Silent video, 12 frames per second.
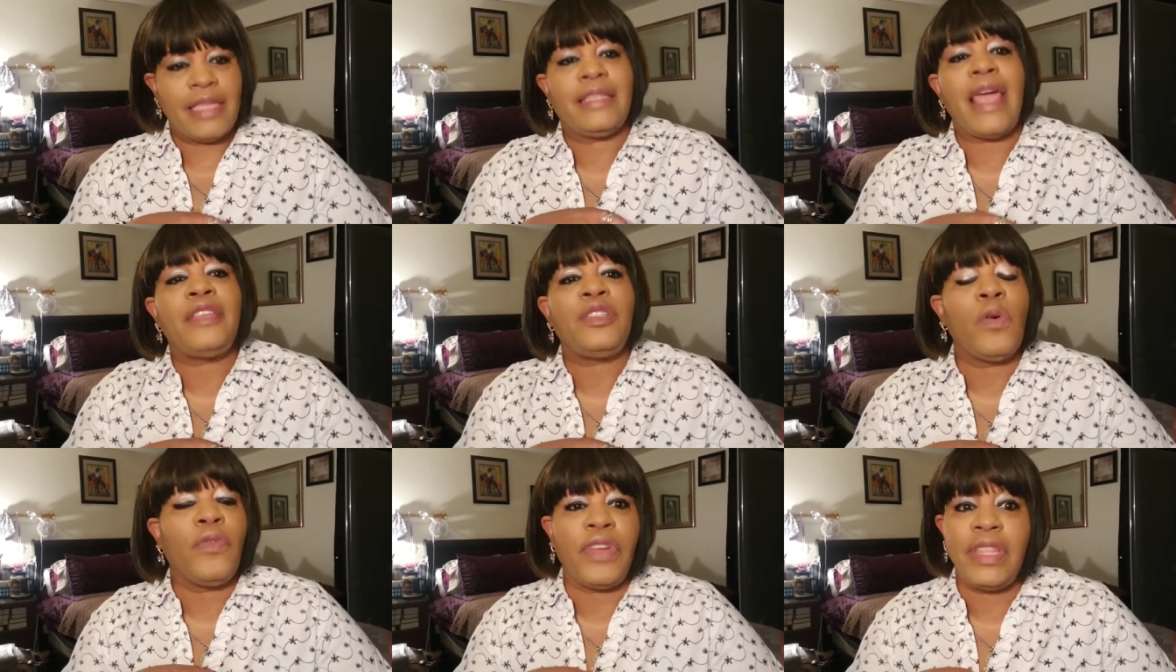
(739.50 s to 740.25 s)
stay
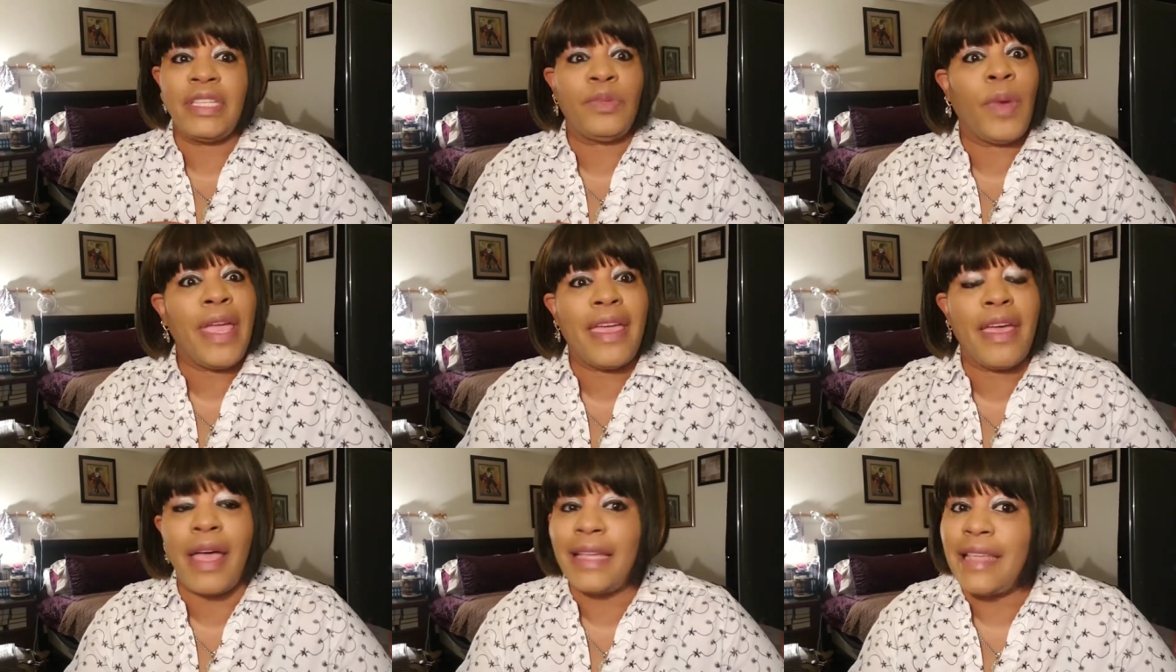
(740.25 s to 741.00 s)
tuned for this
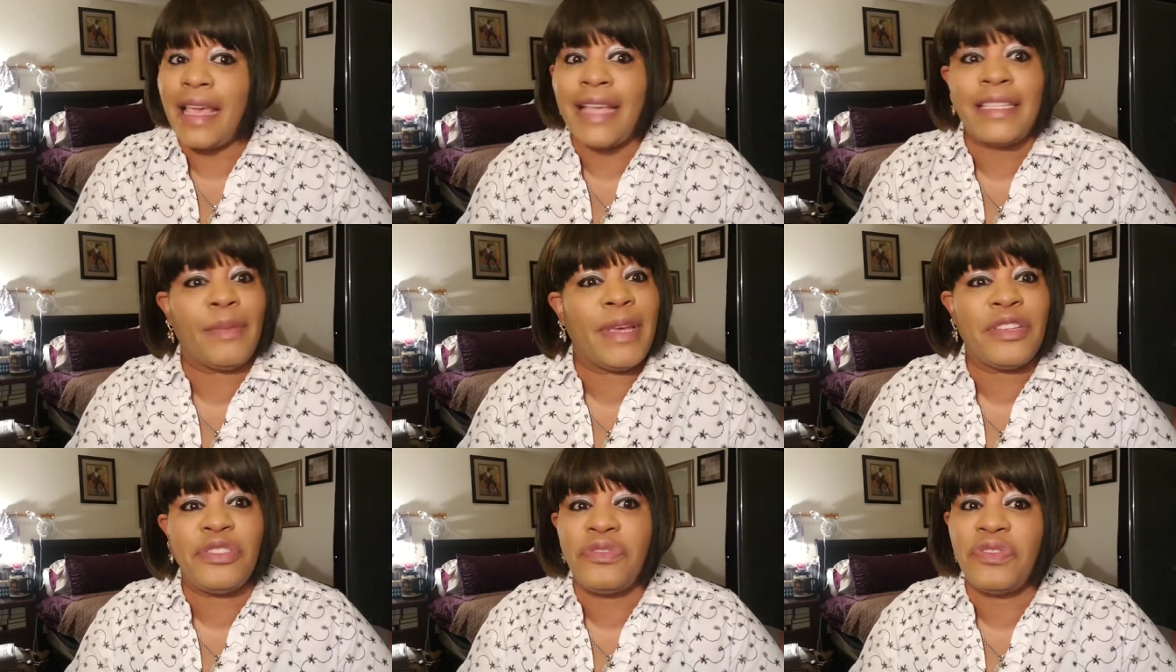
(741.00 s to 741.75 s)
week because I got some
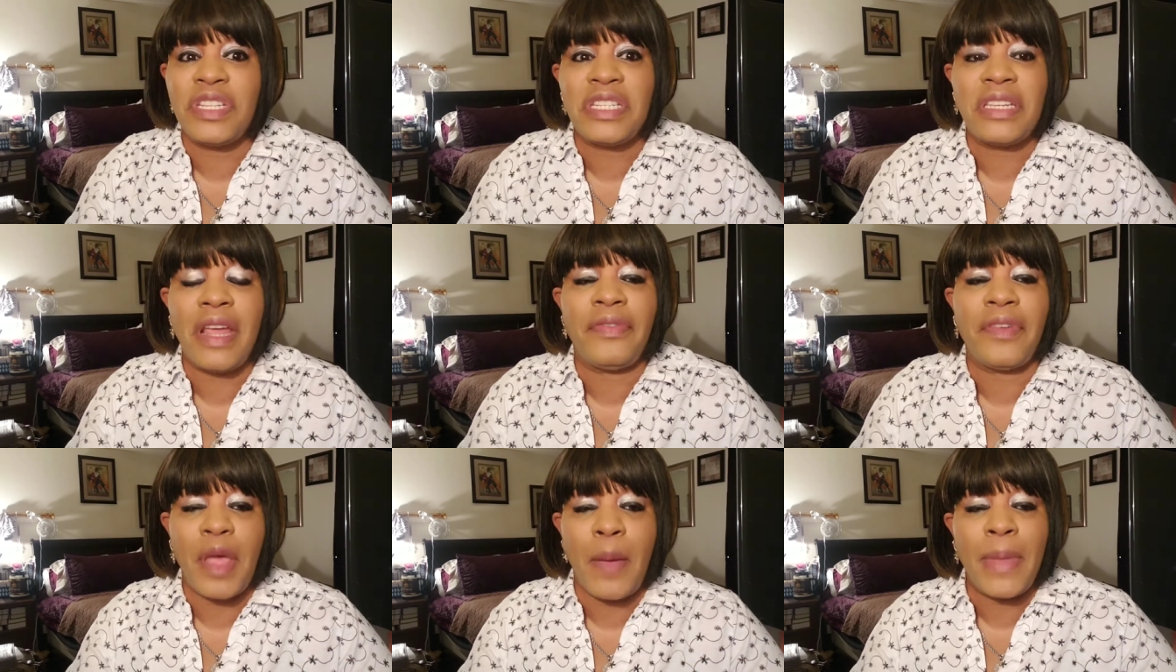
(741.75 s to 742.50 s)
interesting
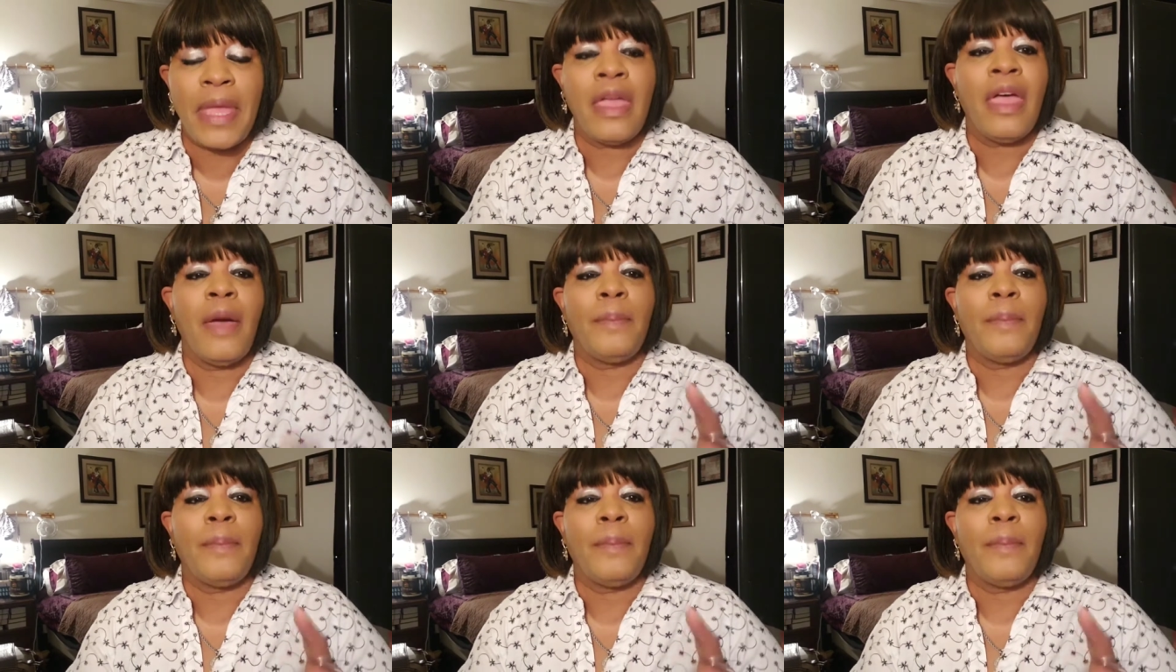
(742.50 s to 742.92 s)
stuff coming.